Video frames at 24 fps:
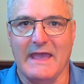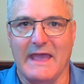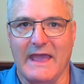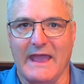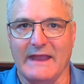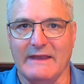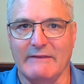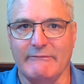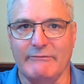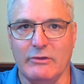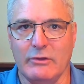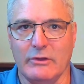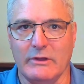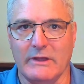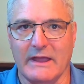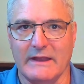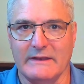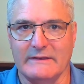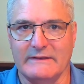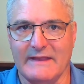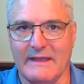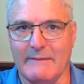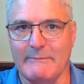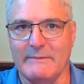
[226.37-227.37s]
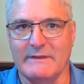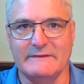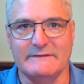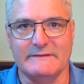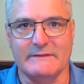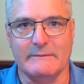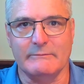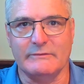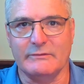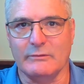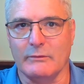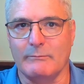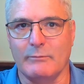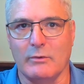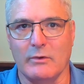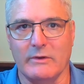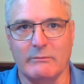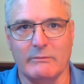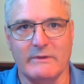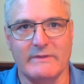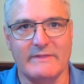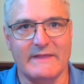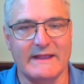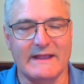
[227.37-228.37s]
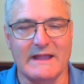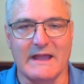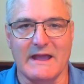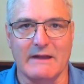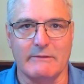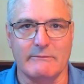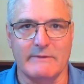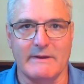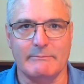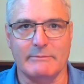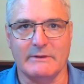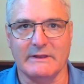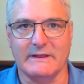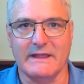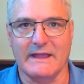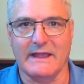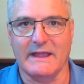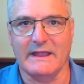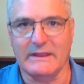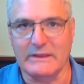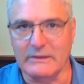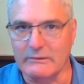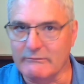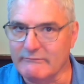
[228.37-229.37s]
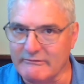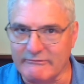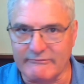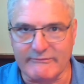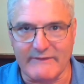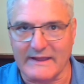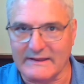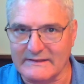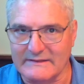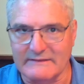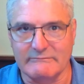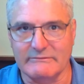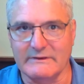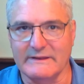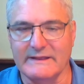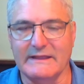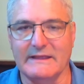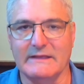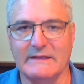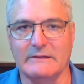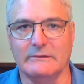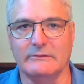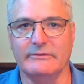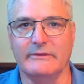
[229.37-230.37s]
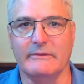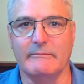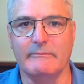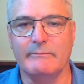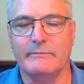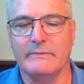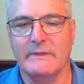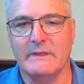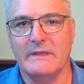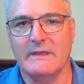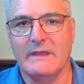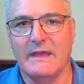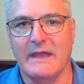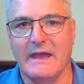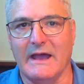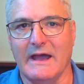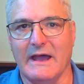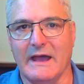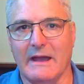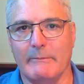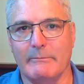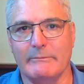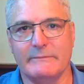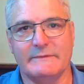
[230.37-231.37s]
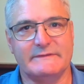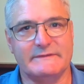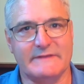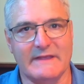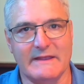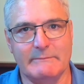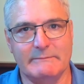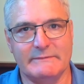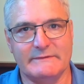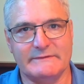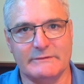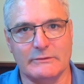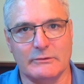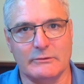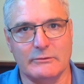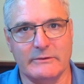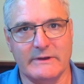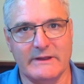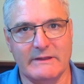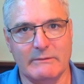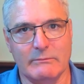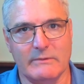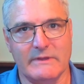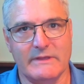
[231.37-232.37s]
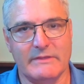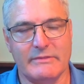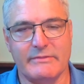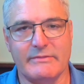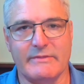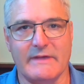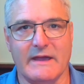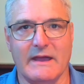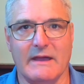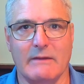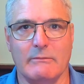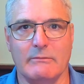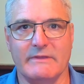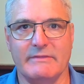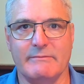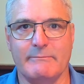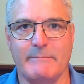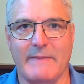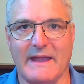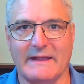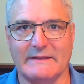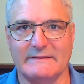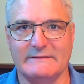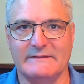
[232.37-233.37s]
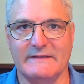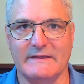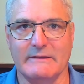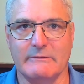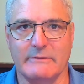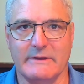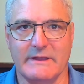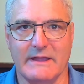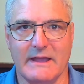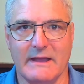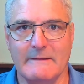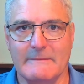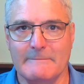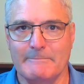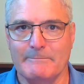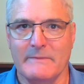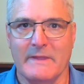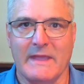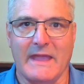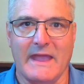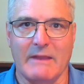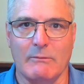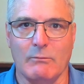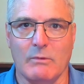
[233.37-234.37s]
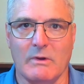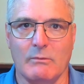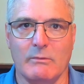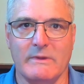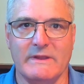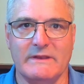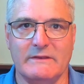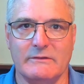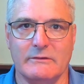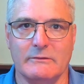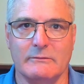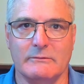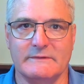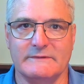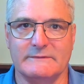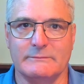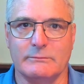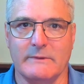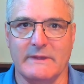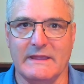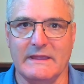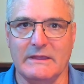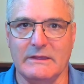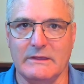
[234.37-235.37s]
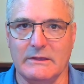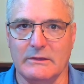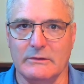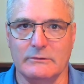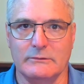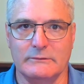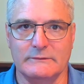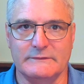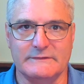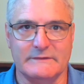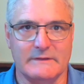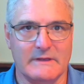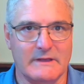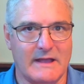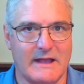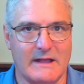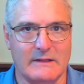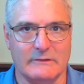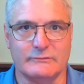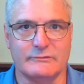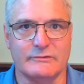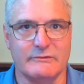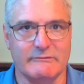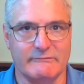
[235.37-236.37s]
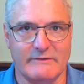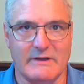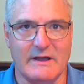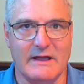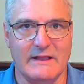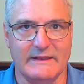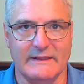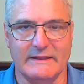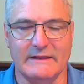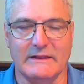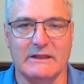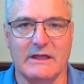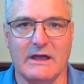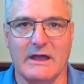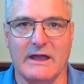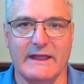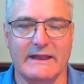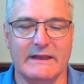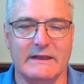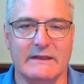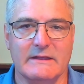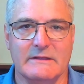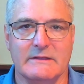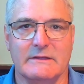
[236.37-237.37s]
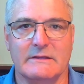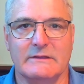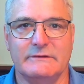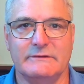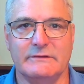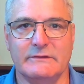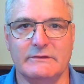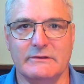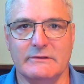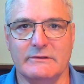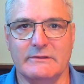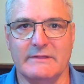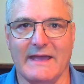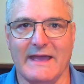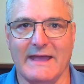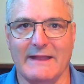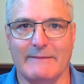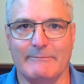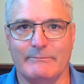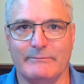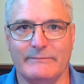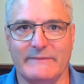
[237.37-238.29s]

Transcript: And if you can damage them to a point where they can't replicate, you've effectively killed them. Same story with bacteria. And what we do is we use ultraviolet light to do that.